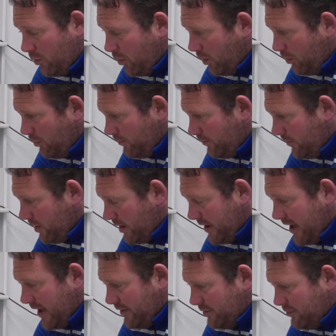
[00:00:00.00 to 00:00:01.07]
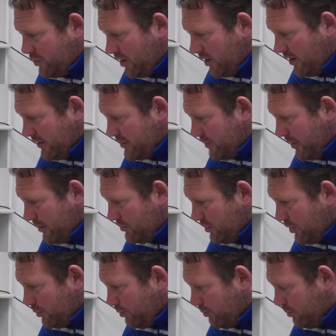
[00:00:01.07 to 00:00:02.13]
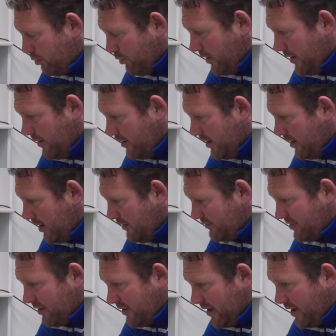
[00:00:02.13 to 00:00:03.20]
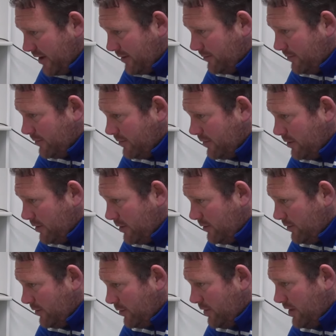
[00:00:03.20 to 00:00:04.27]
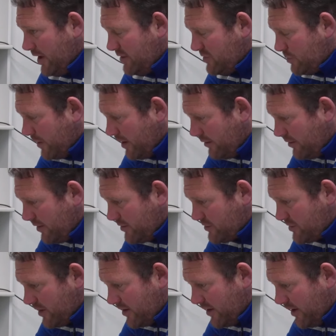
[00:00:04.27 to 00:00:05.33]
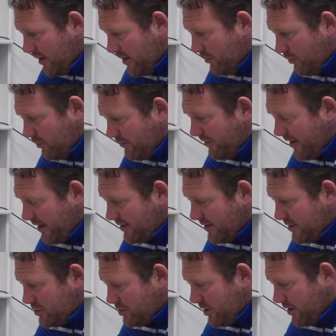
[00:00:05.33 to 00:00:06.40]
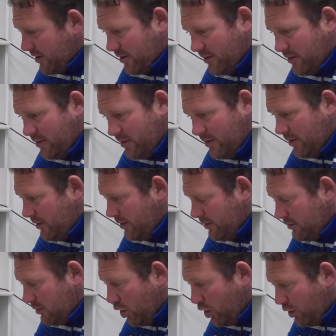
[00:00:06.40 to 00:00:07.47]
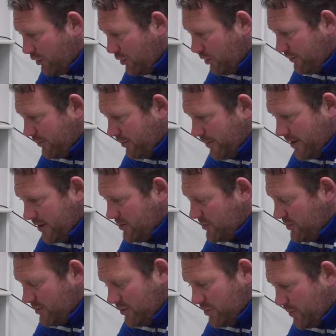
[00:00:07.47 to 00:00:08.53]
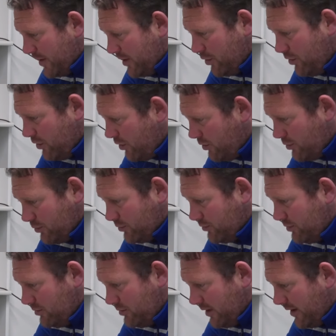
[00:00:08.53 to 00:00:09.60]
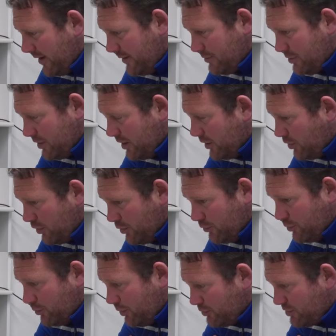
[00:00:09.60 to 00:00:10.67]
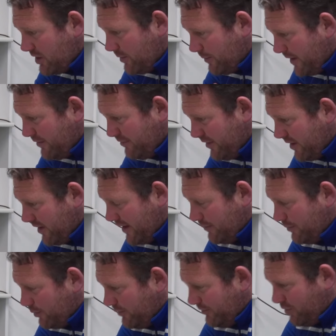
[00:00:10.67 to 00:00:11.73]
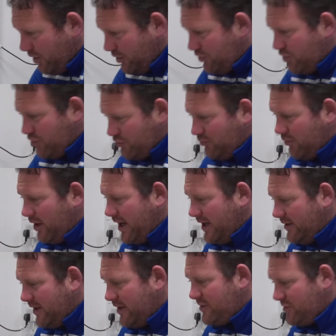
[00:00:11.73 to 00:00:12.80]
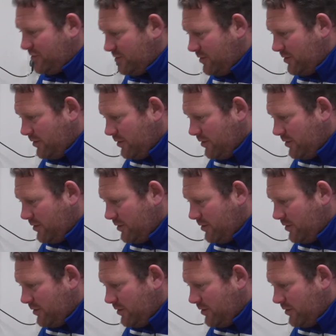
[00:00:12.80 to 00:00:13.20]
Well, again, Charlie spoke so brilliantly after the game. The experience they're getting or have had this year, on and off the pitch, has been huge, absolutely huge. And we'll see the benefit of that. But we've got to just ride this,